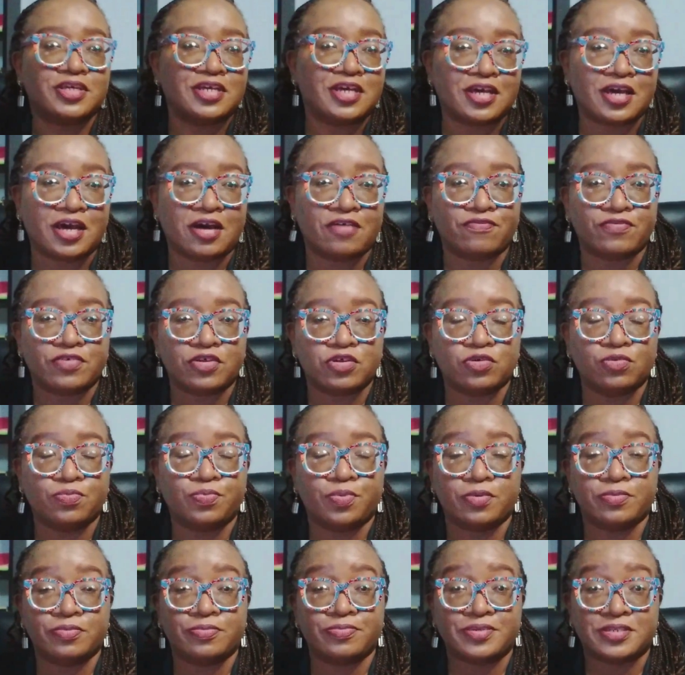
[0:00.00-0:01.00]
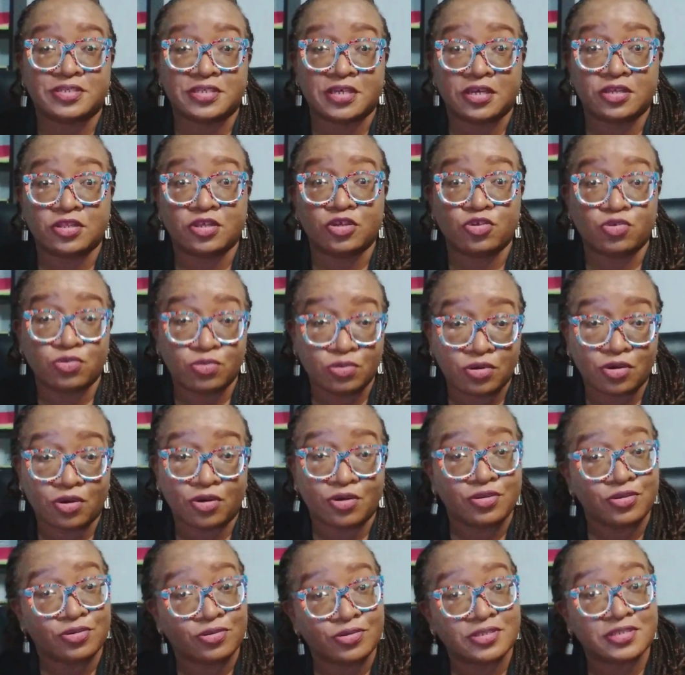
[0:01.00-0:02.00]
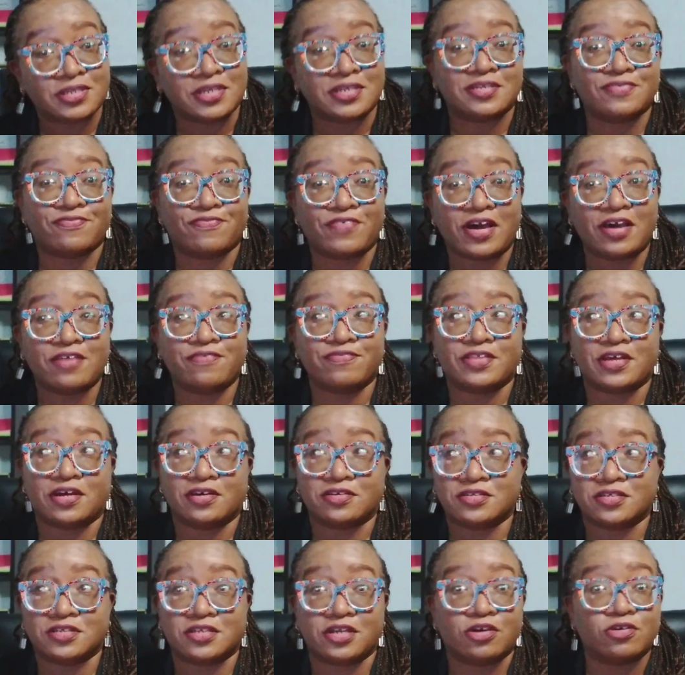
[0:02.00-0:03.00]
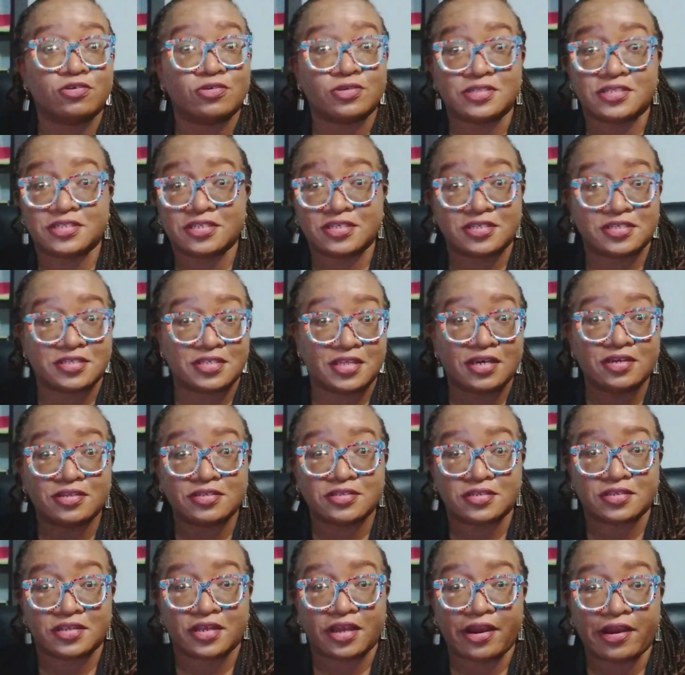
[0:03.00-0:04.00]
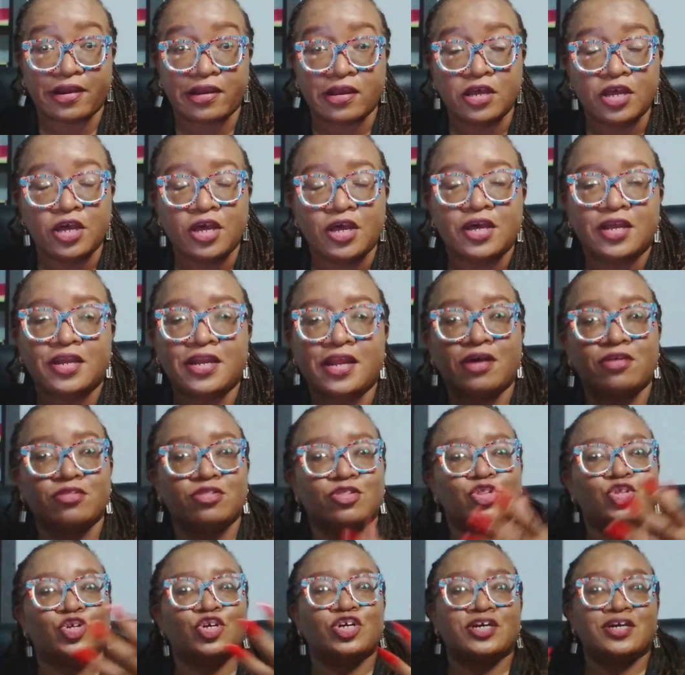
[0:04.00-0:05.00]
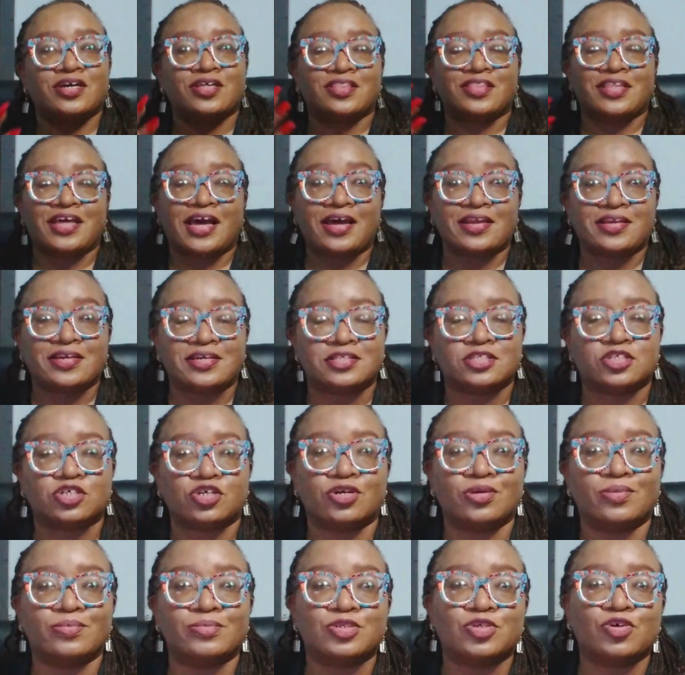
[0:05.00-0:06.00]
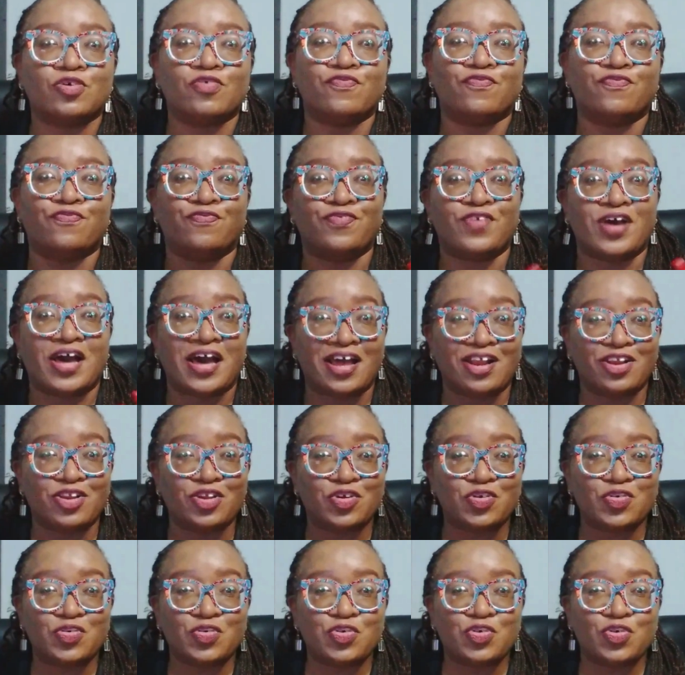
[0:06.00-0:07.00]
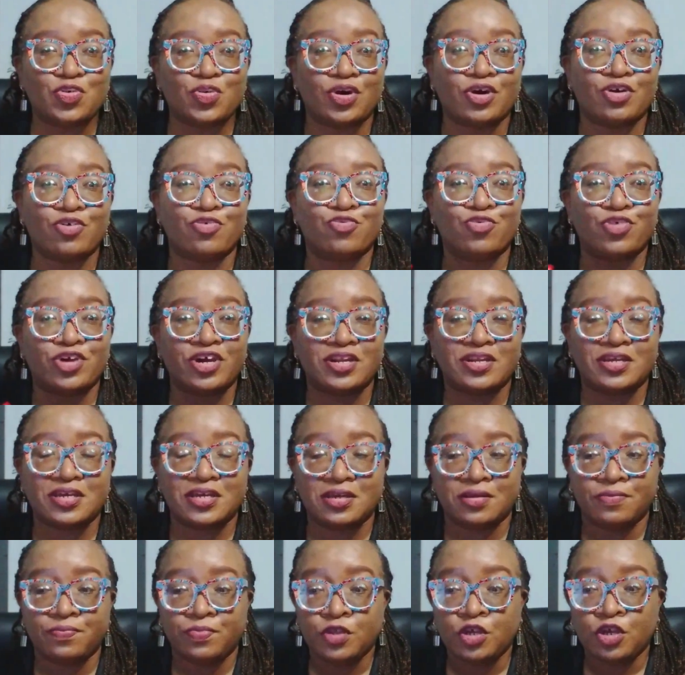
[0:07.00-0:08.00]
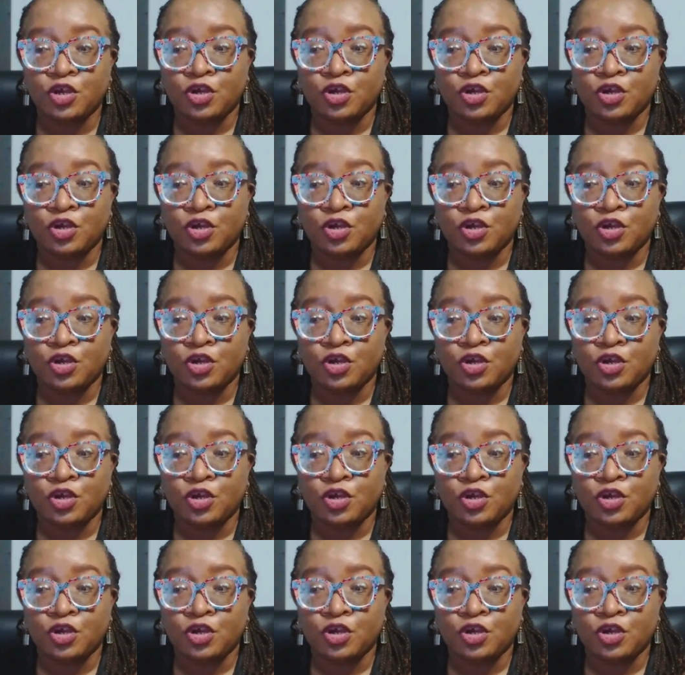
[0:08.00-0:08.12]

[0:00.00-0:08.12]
be saying that you got yours at 5,000 naira or 6,000 naira. Now, look at that in terms of value. You are already